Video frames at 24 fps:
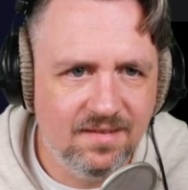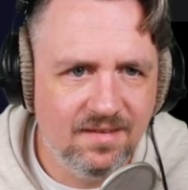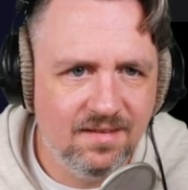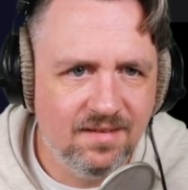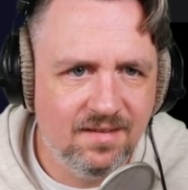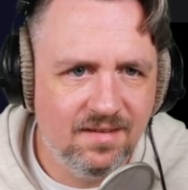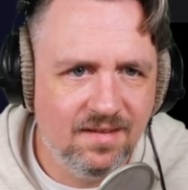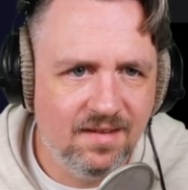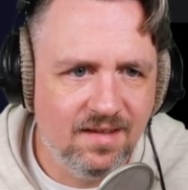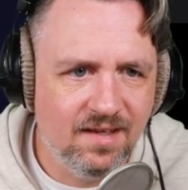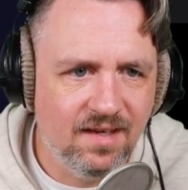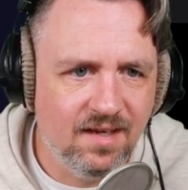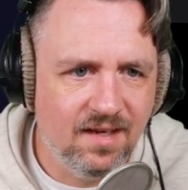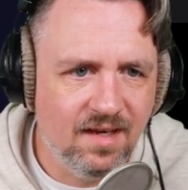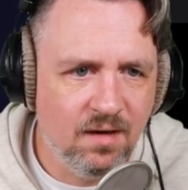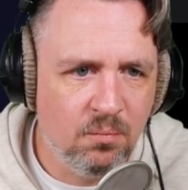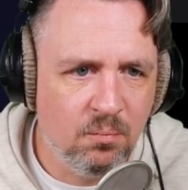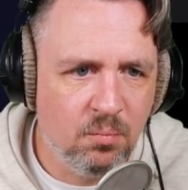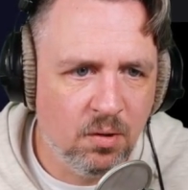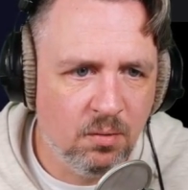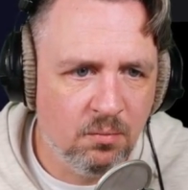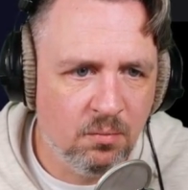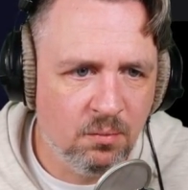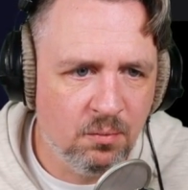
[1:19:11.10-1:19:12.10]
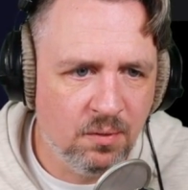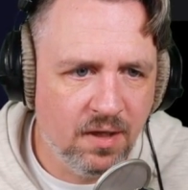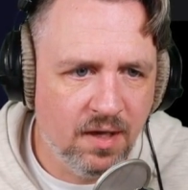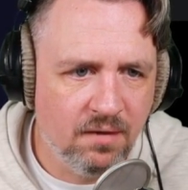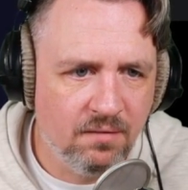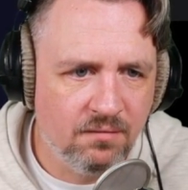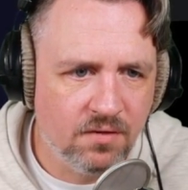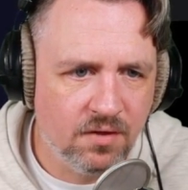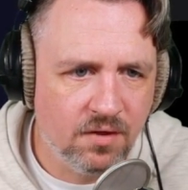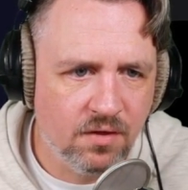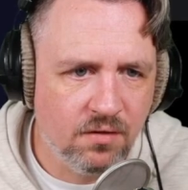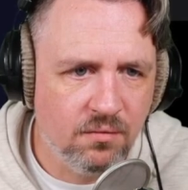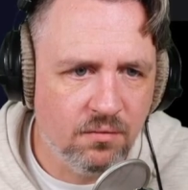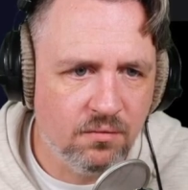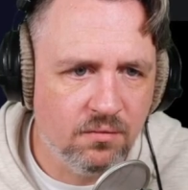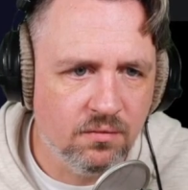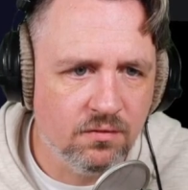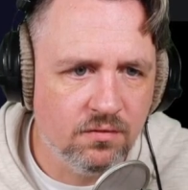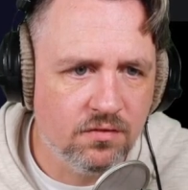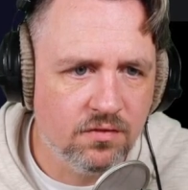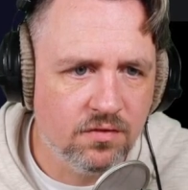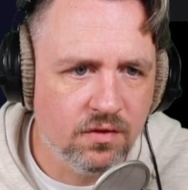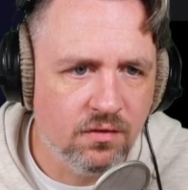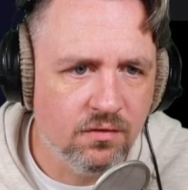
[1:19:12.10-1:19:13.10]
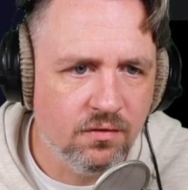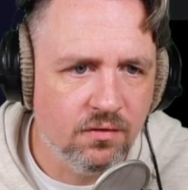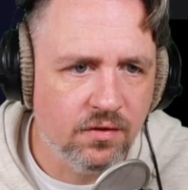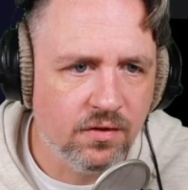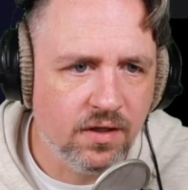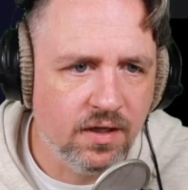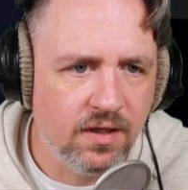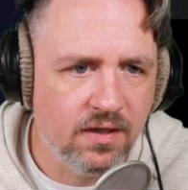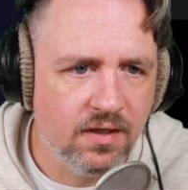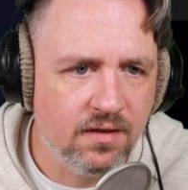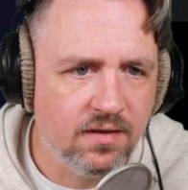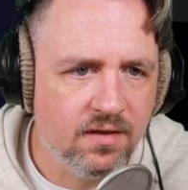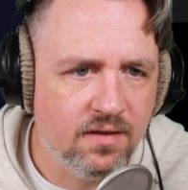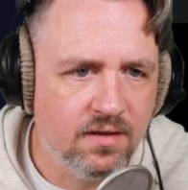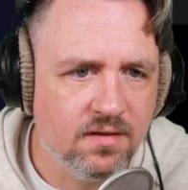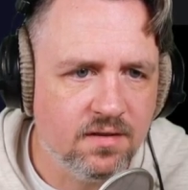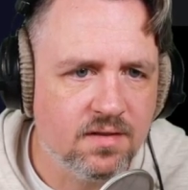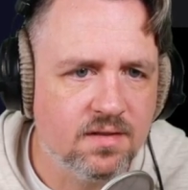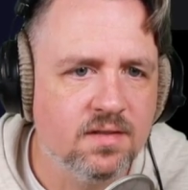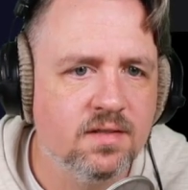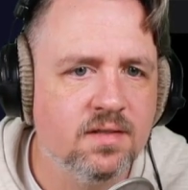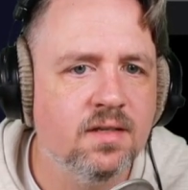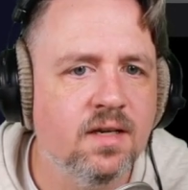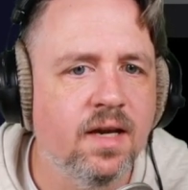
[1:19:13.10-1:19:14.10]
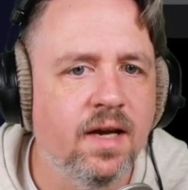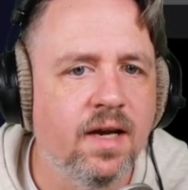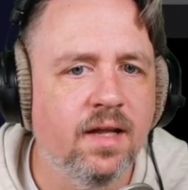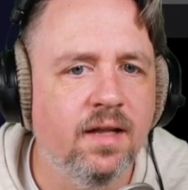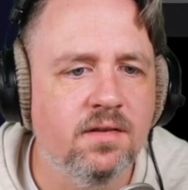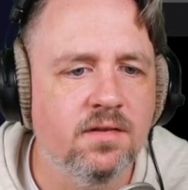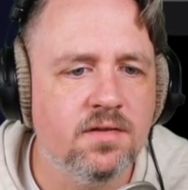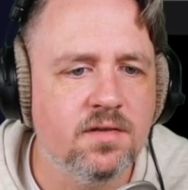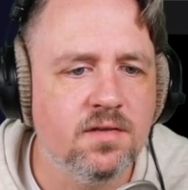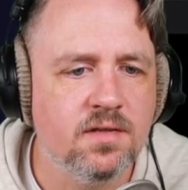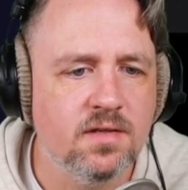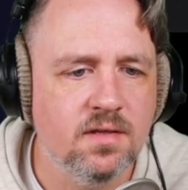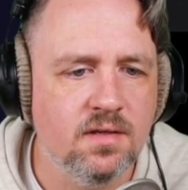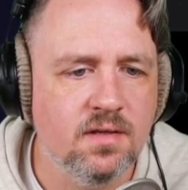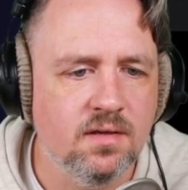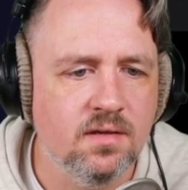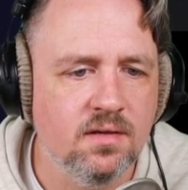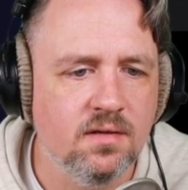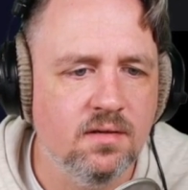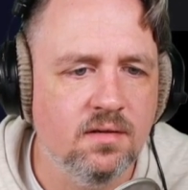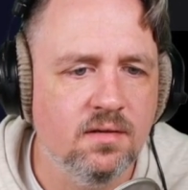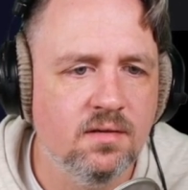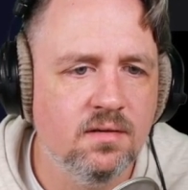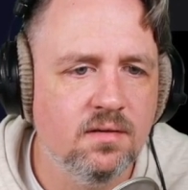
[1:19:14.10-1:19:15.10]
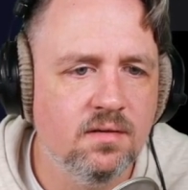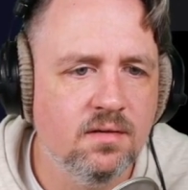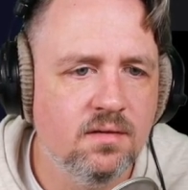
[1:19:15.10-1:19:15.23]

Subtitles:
Yeah, I'll probably have to go start looking at this and see